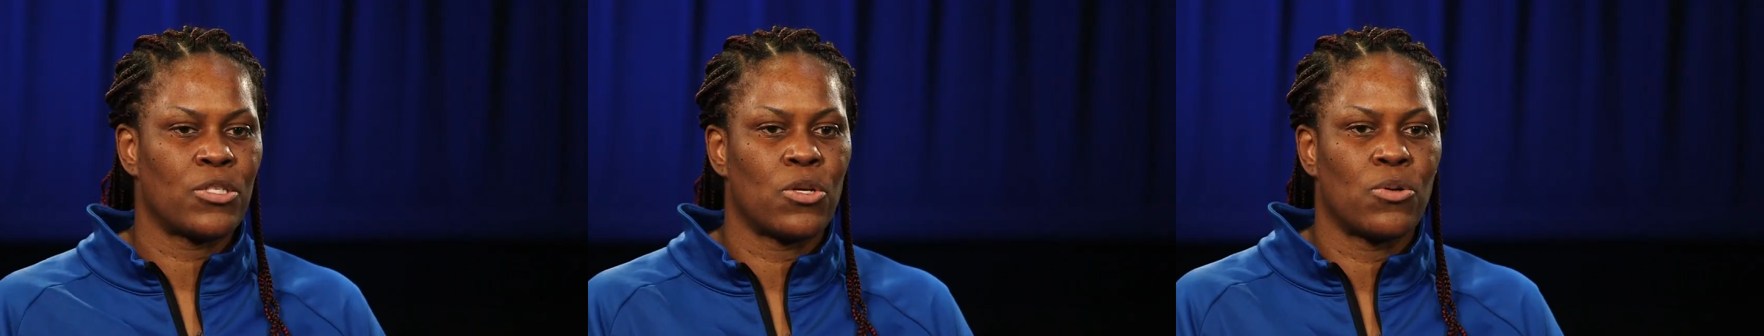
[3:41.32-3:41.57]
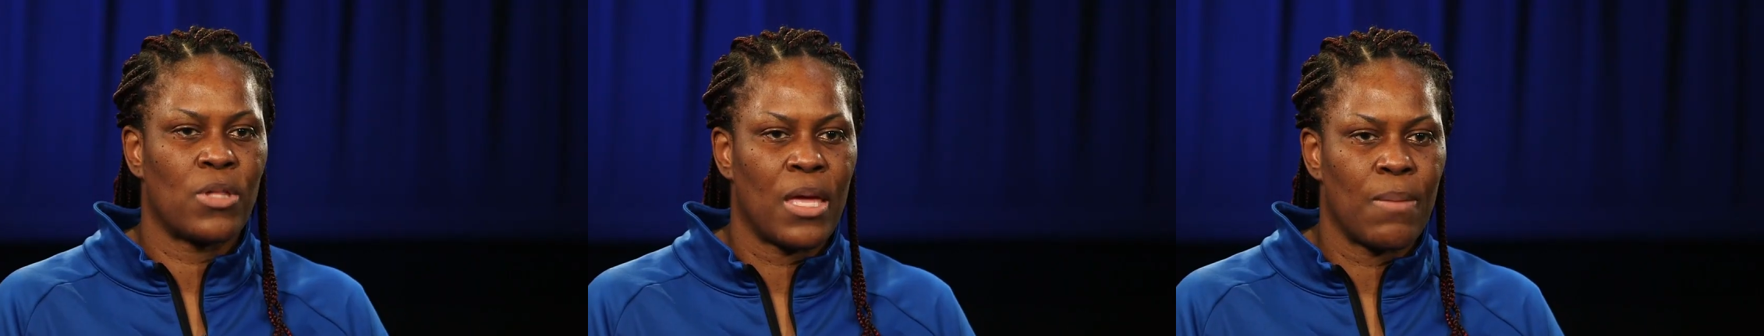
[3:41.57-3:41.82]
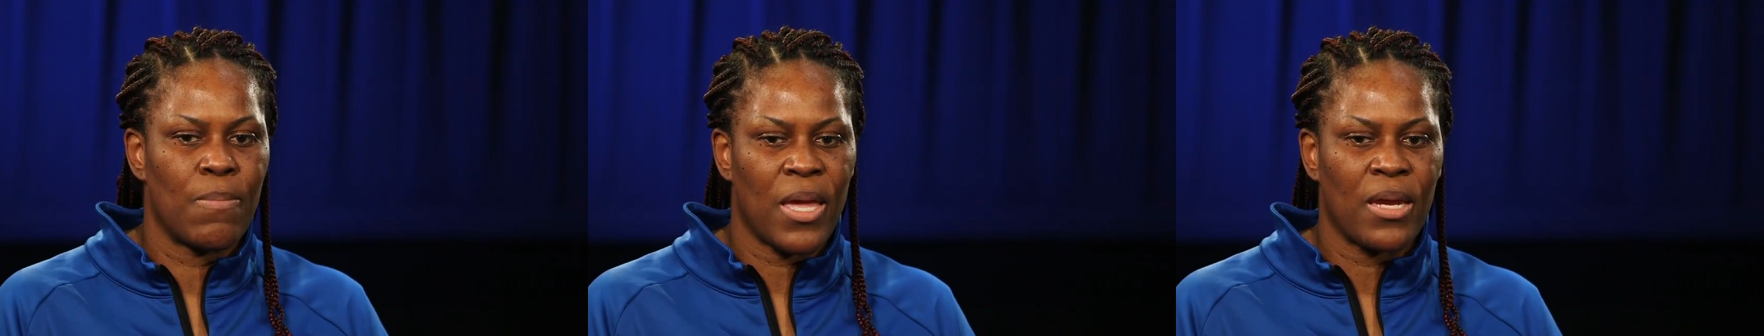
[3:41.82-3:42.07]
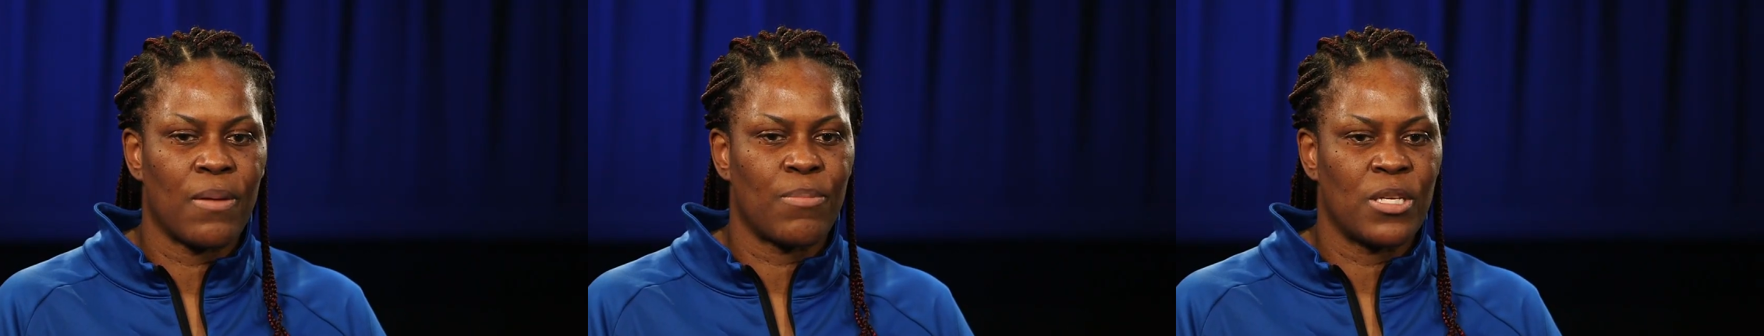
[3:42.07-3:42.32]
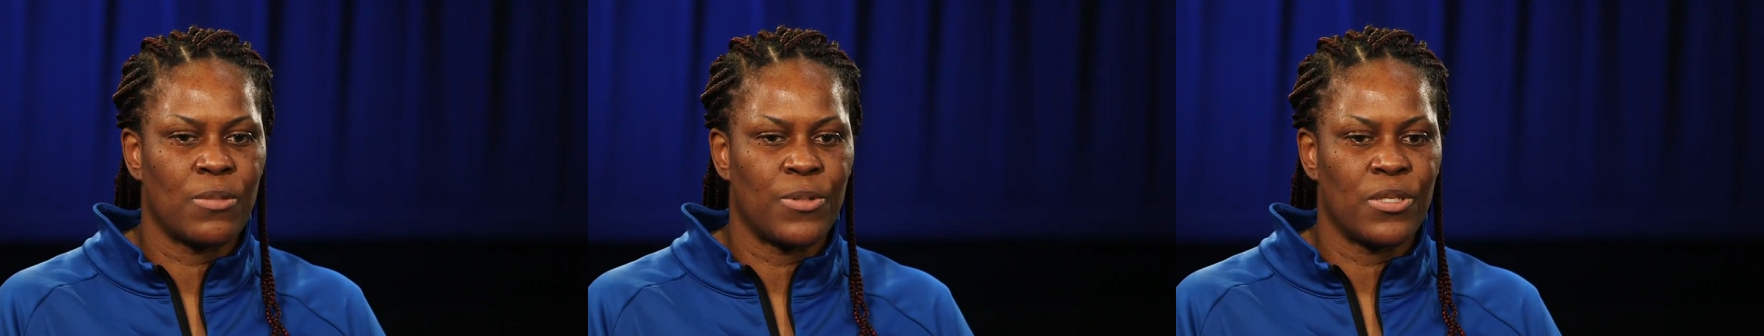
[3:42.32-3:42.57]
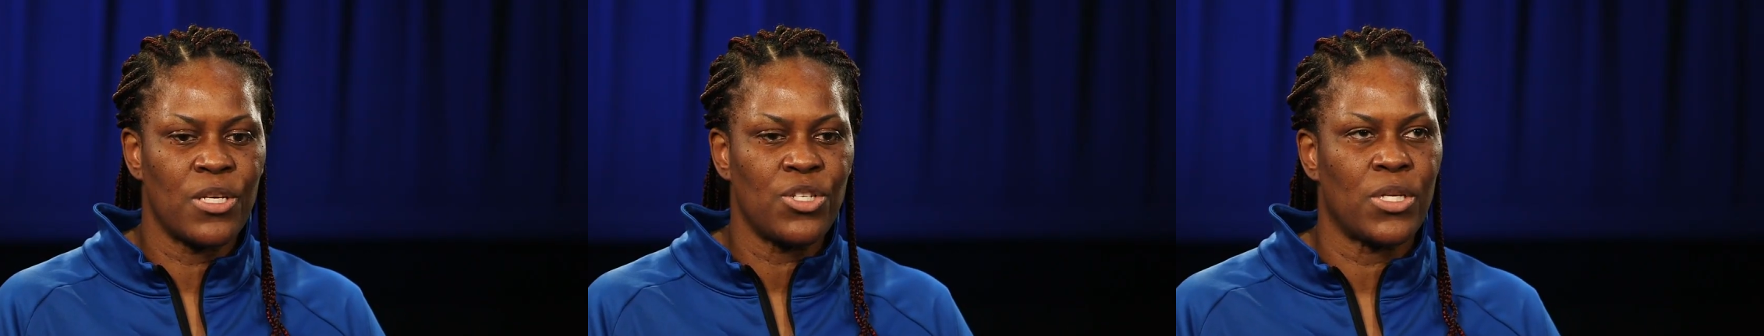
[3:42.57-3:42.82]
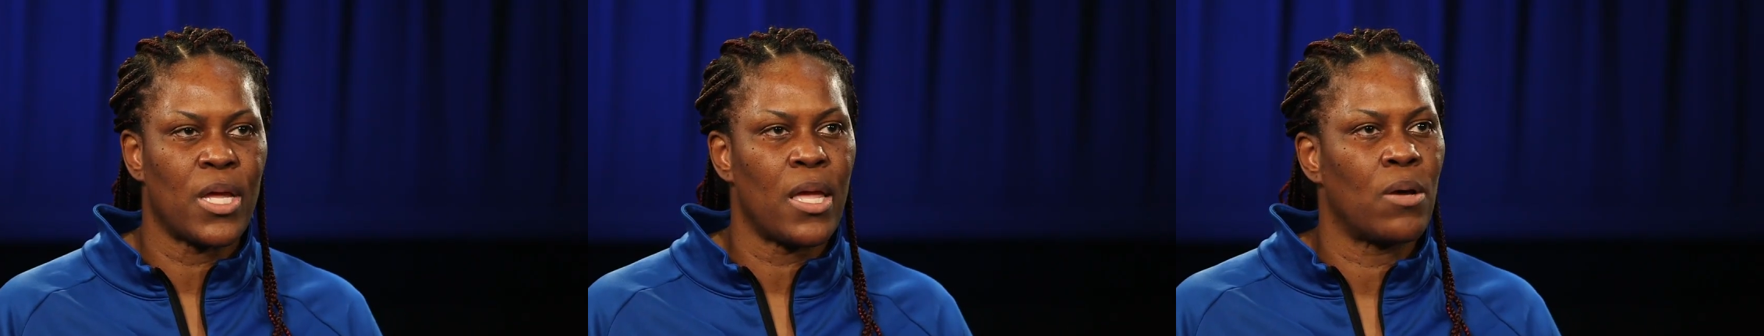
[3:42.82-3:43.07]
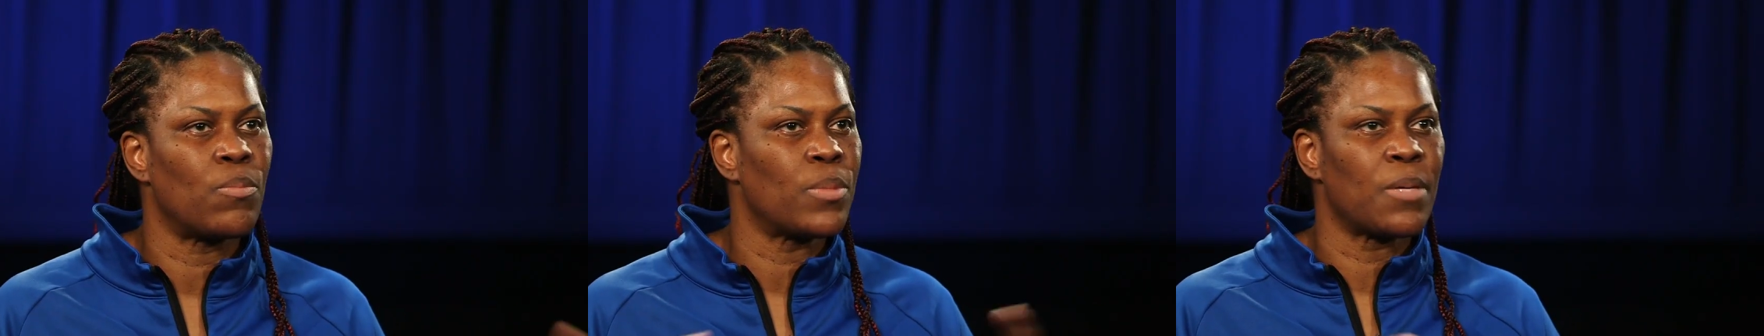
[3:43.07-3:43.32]
so they made up this position to
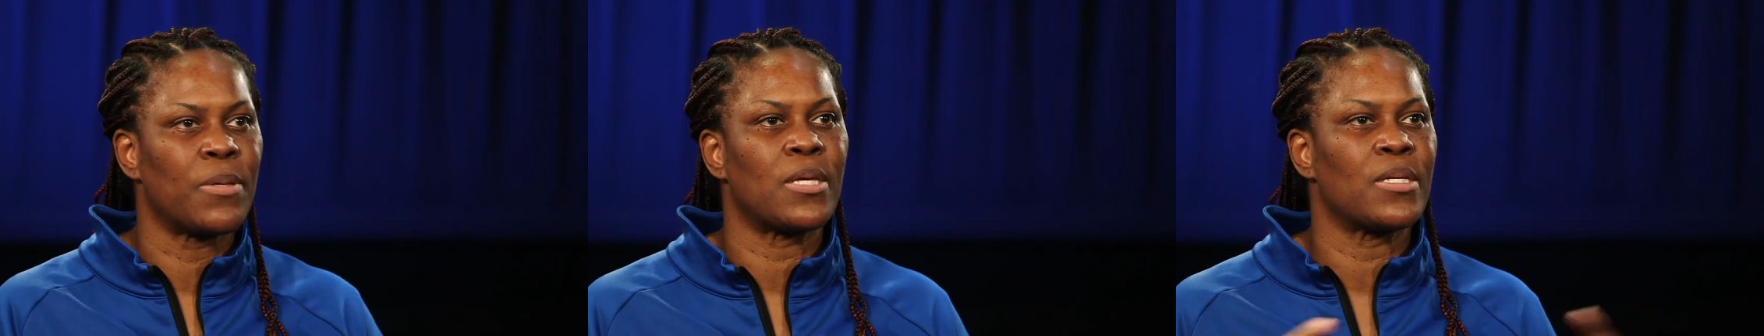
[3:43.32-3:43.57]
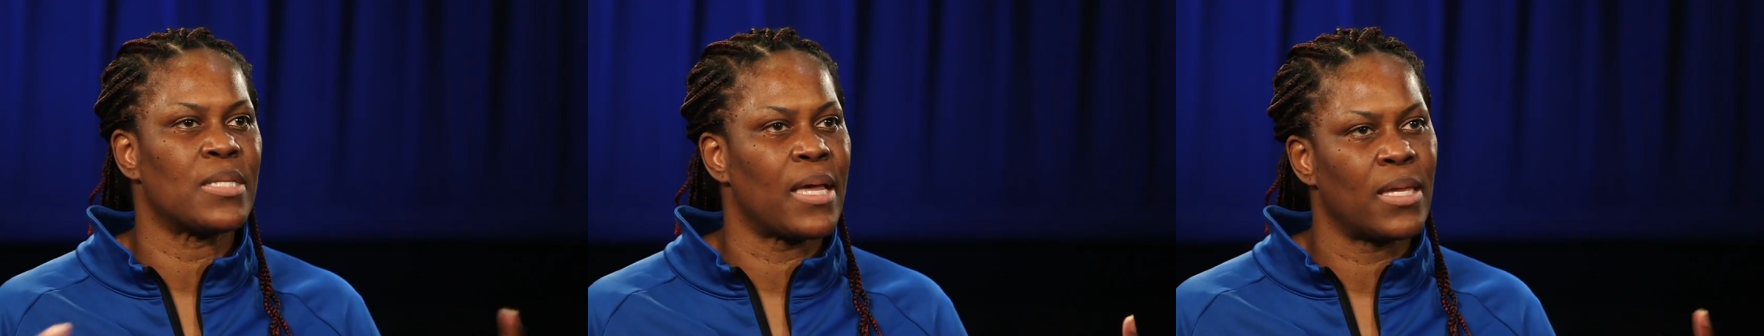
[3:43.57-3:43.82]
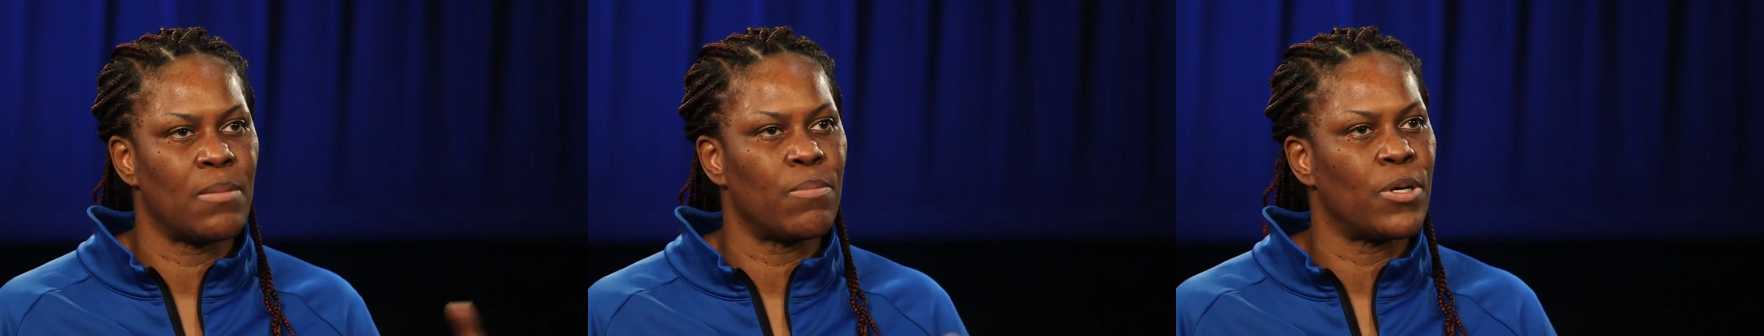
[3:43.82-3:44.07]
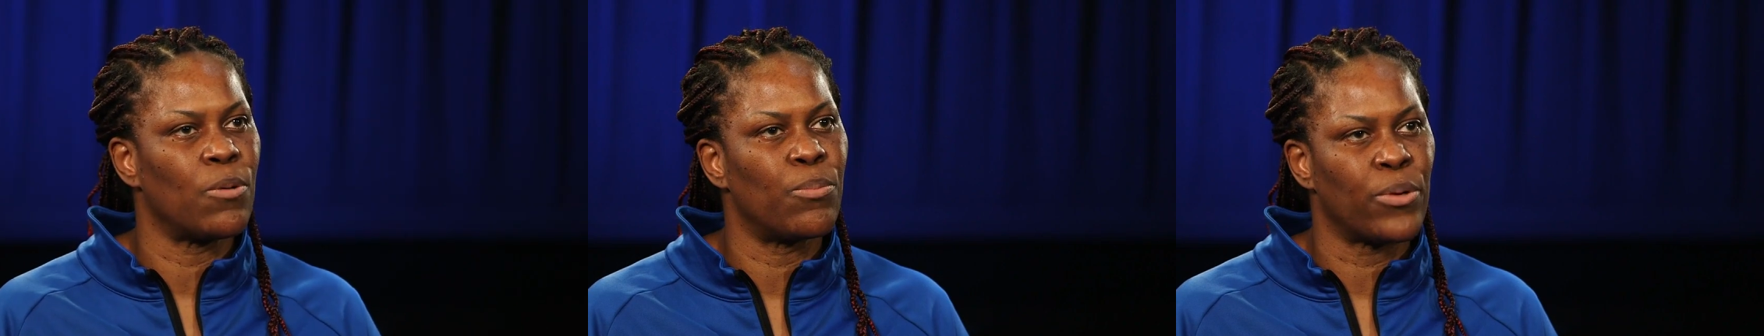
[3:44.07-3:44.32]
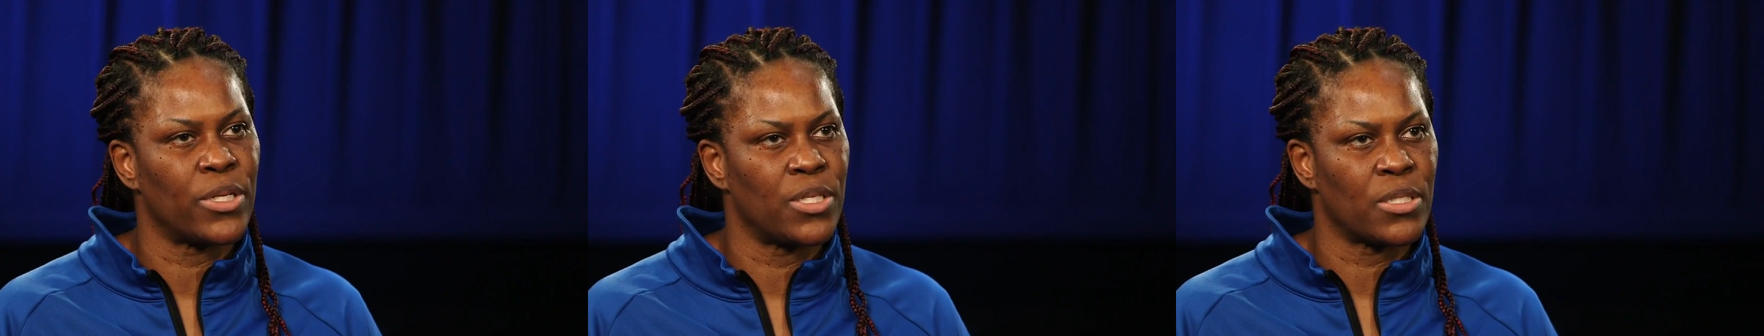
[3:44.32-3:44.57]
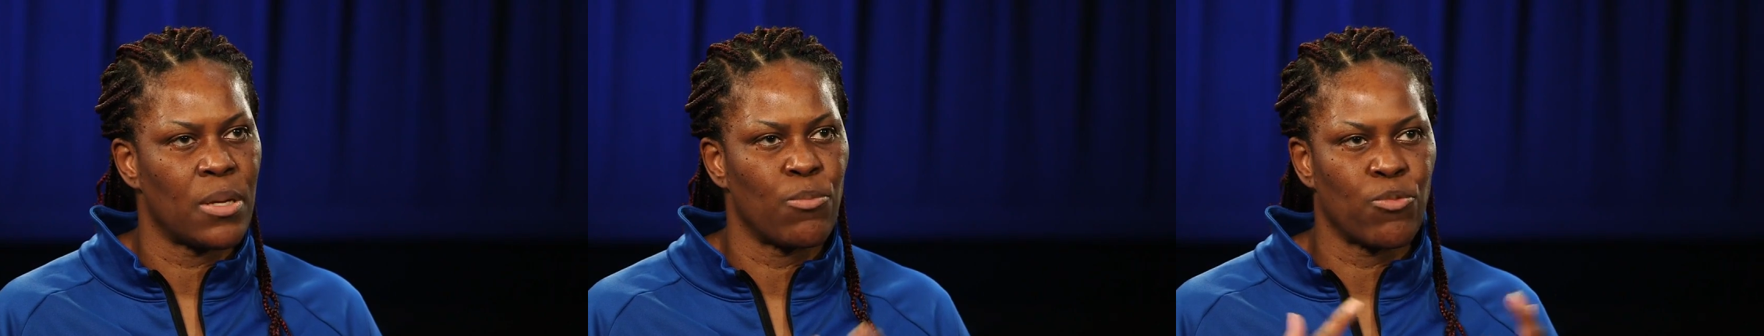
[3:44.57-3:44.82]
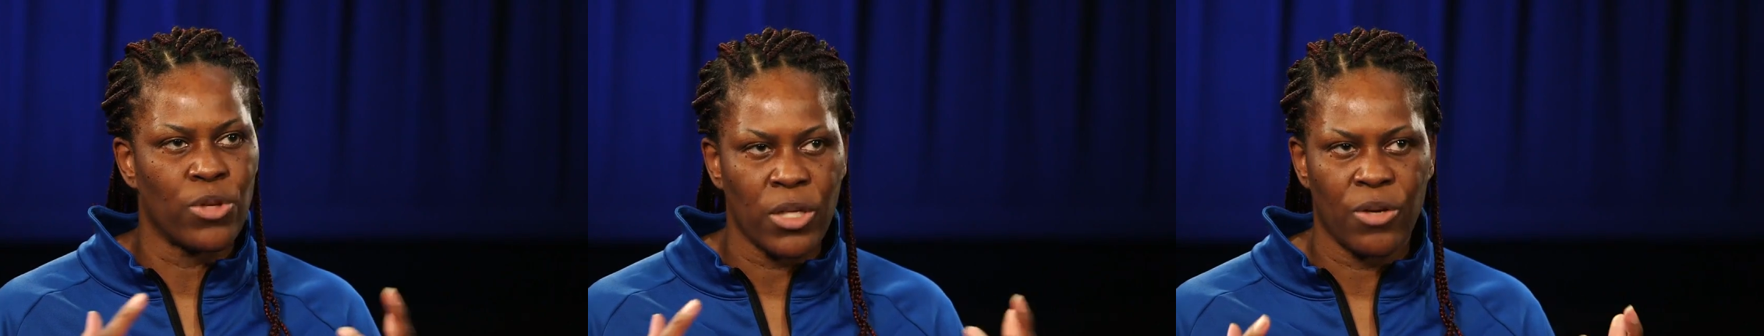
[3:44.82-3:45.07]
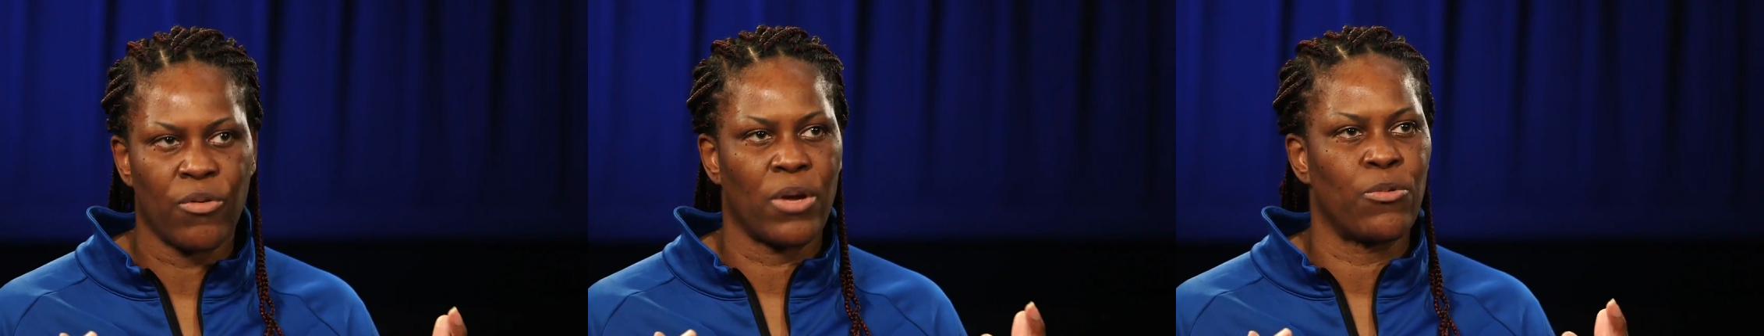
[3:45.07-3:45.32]
help me because I can build bridges. I'm
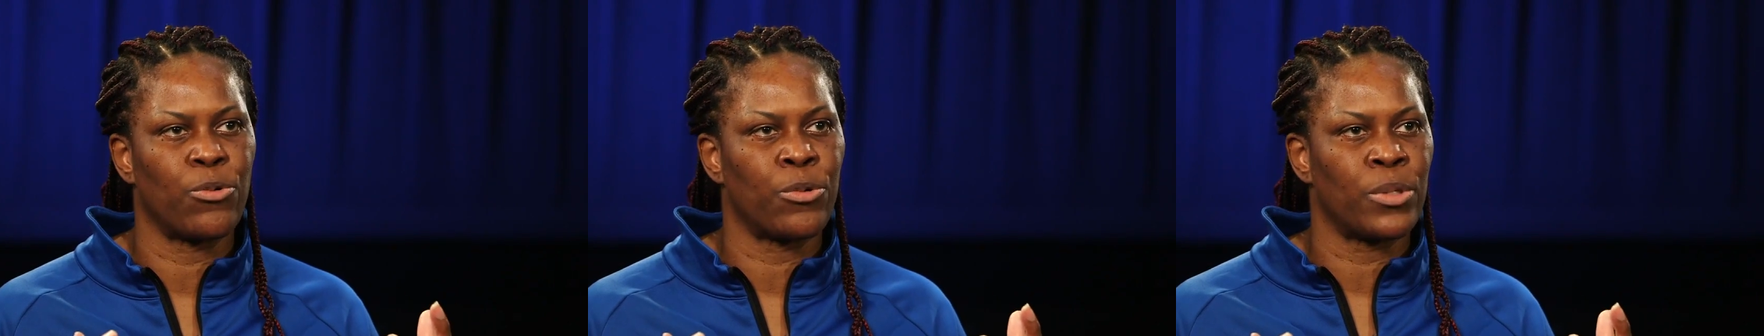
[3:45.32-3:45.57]
really great with